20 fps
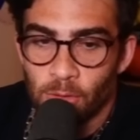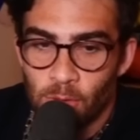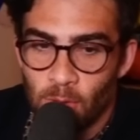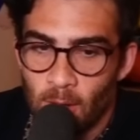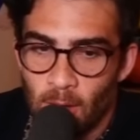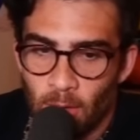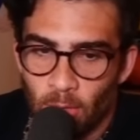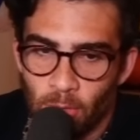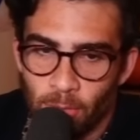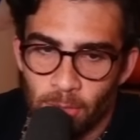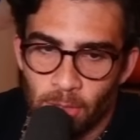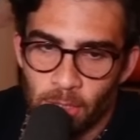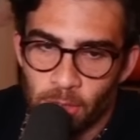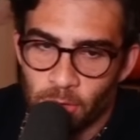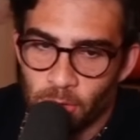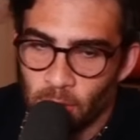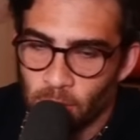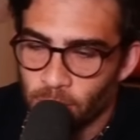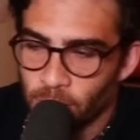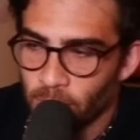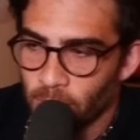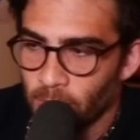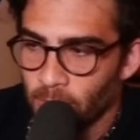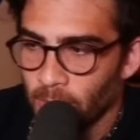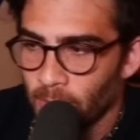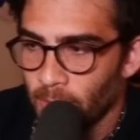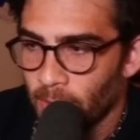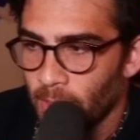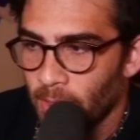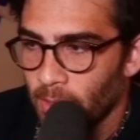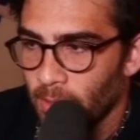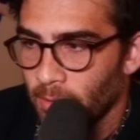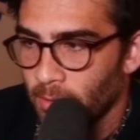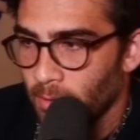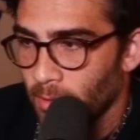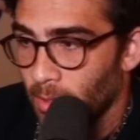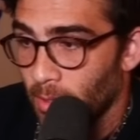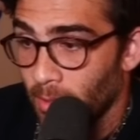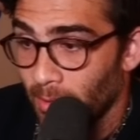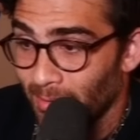is no outgroup in that structure,
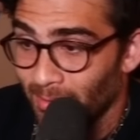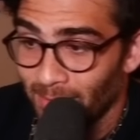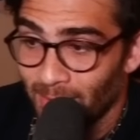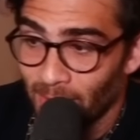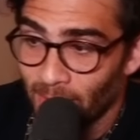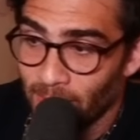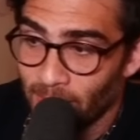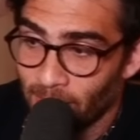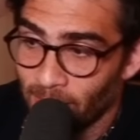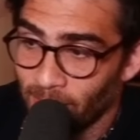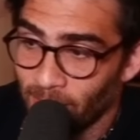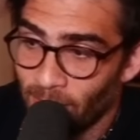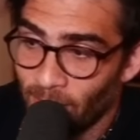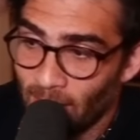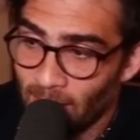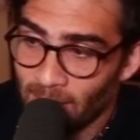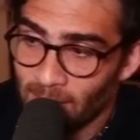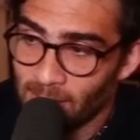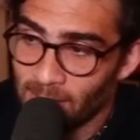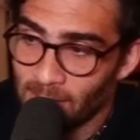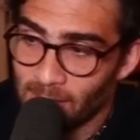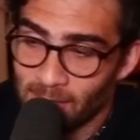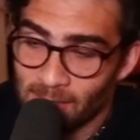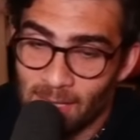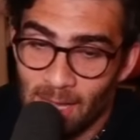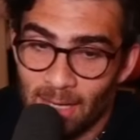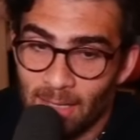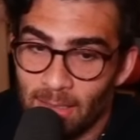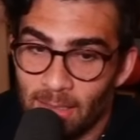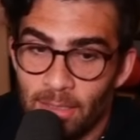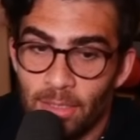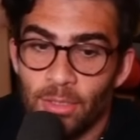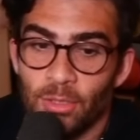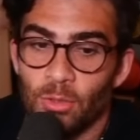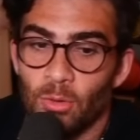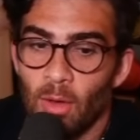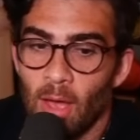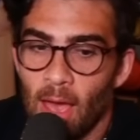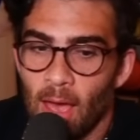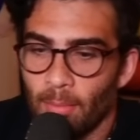and their violence does not need
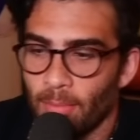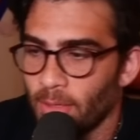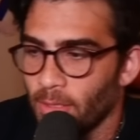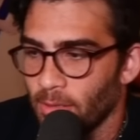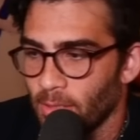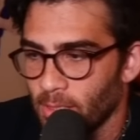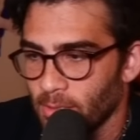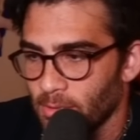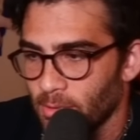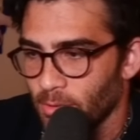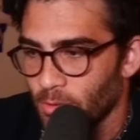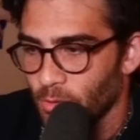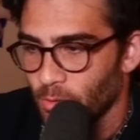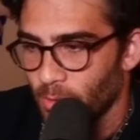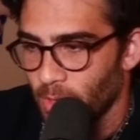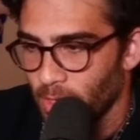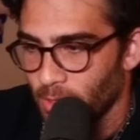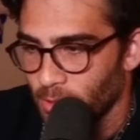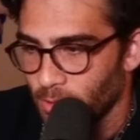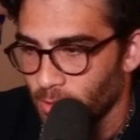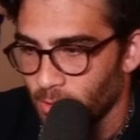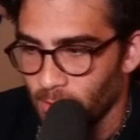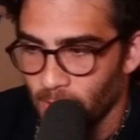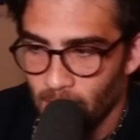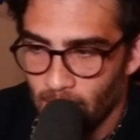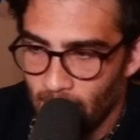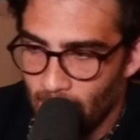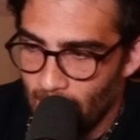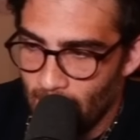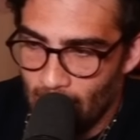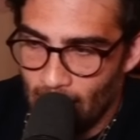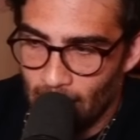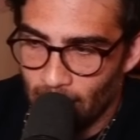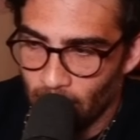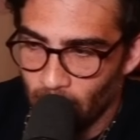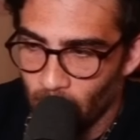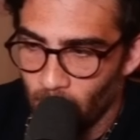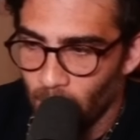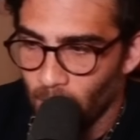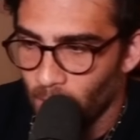to happen in that situation at
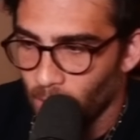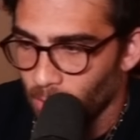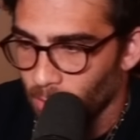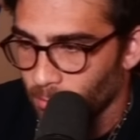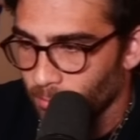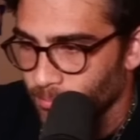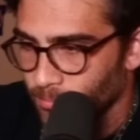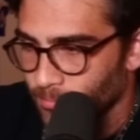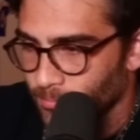all.